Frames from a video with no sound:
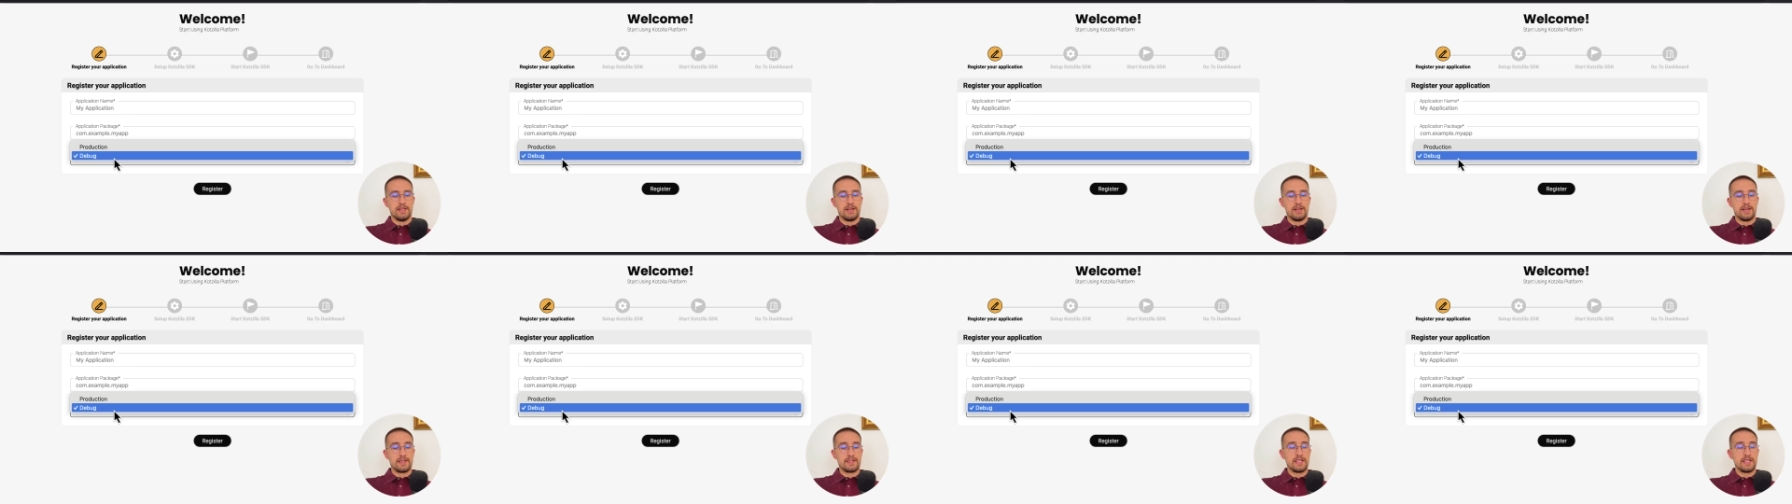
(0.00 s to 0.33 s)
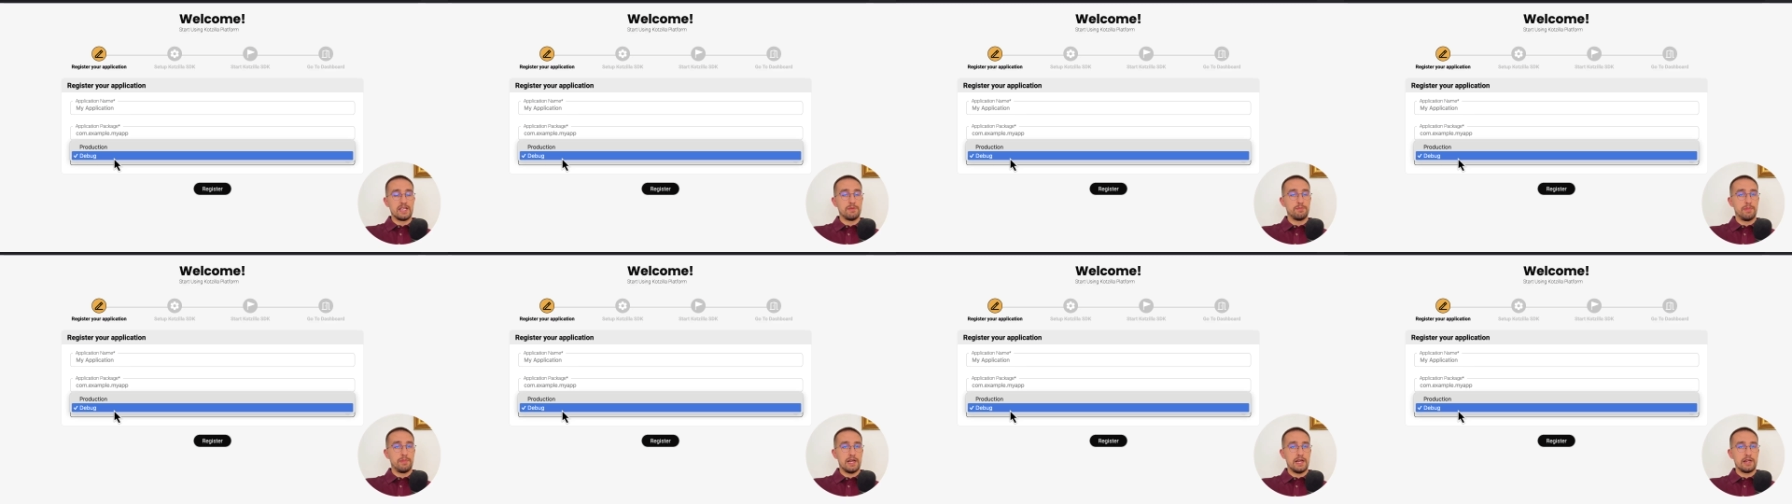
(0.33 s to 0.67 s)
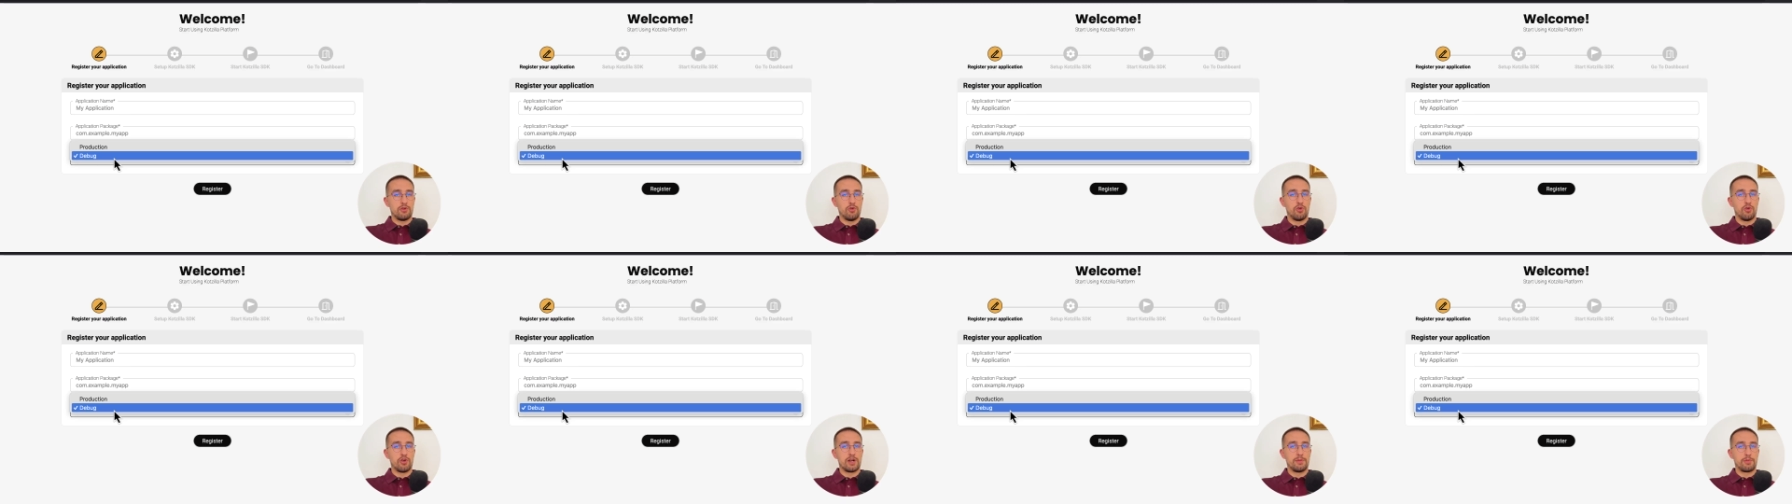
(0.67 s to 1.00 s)
debug
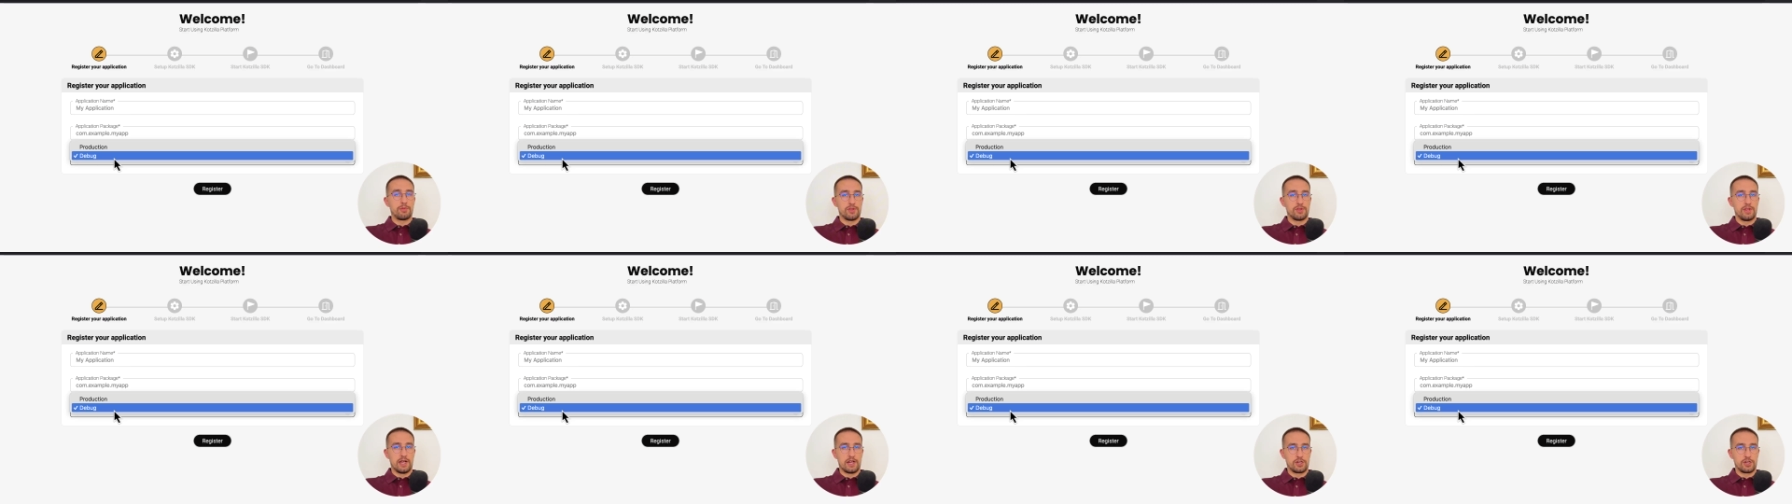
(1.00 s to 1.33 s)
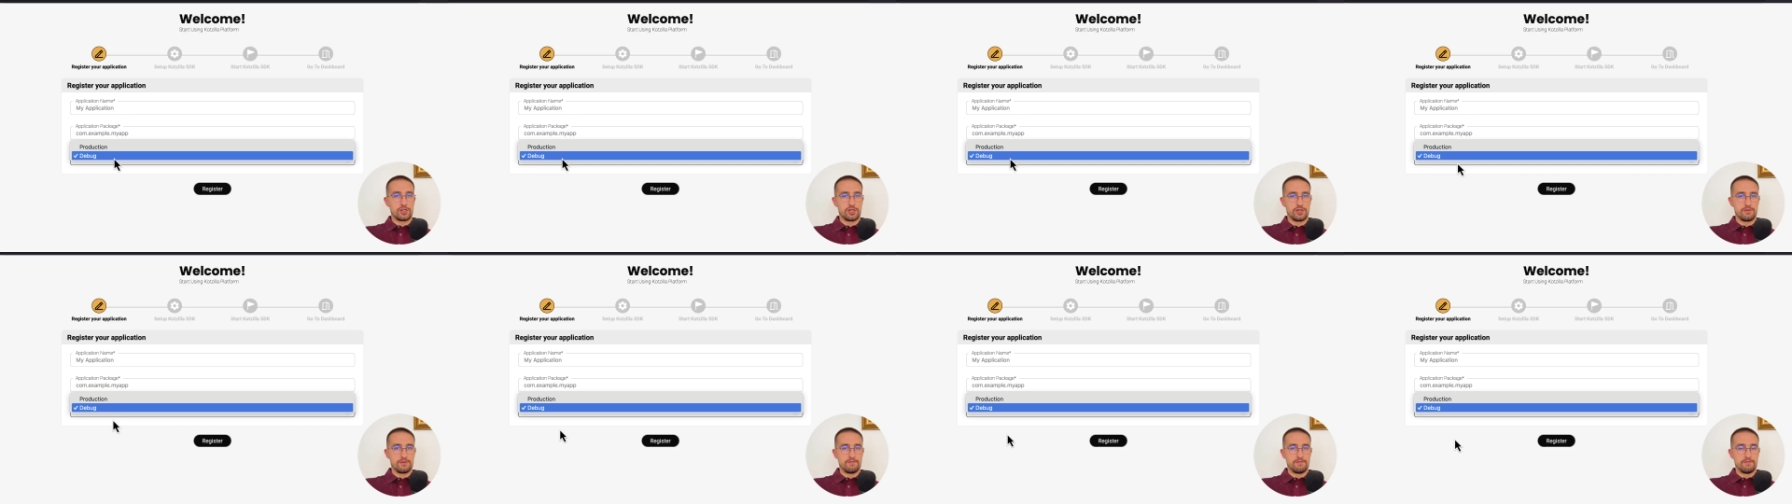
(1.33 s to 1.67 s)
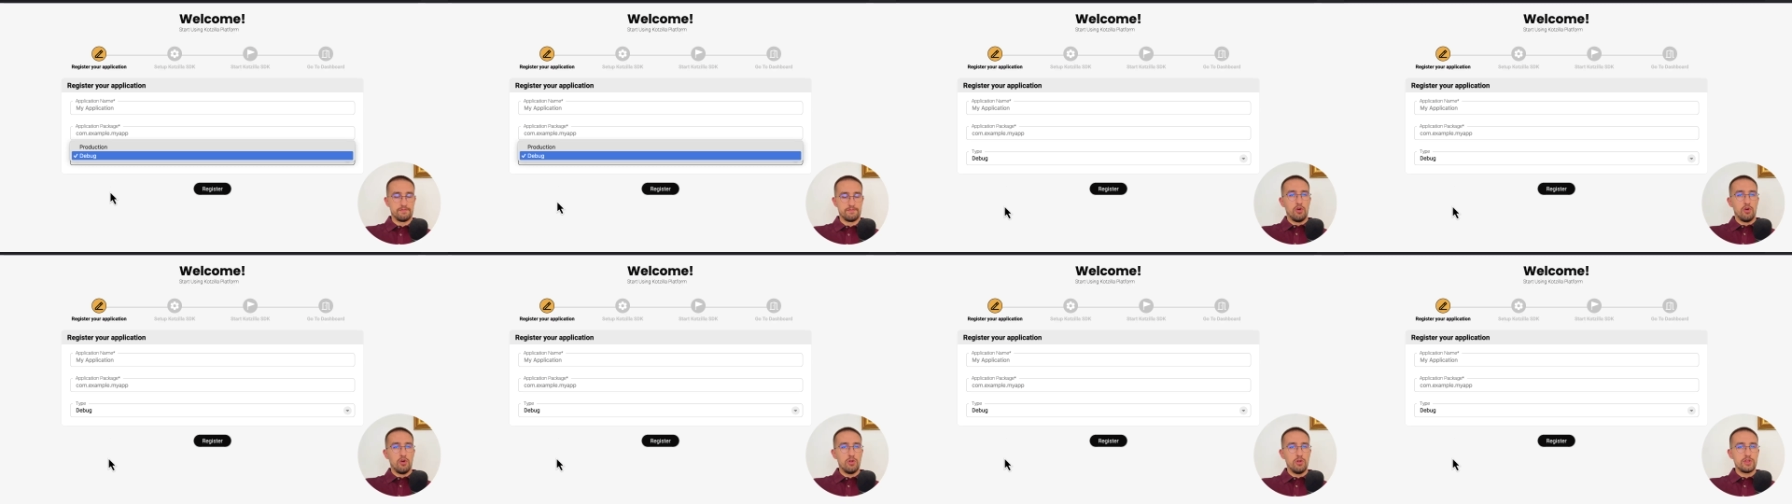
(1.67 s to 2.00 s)
or a production.
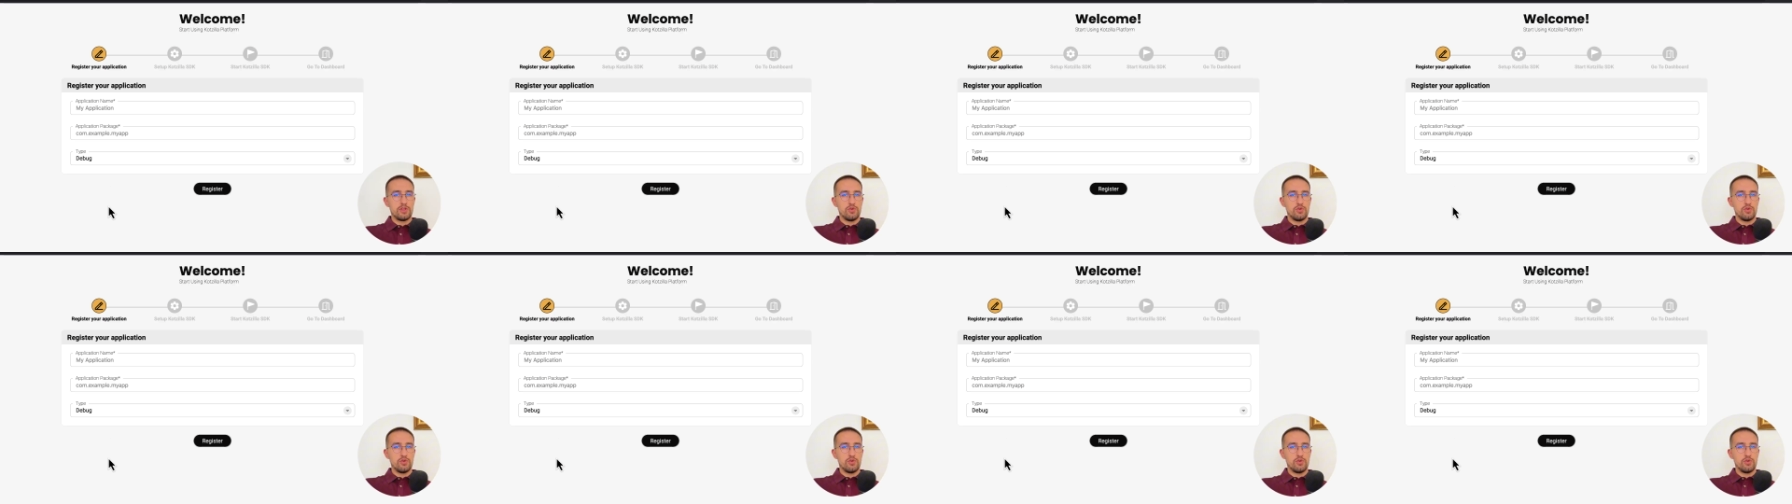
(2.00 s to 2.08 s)
All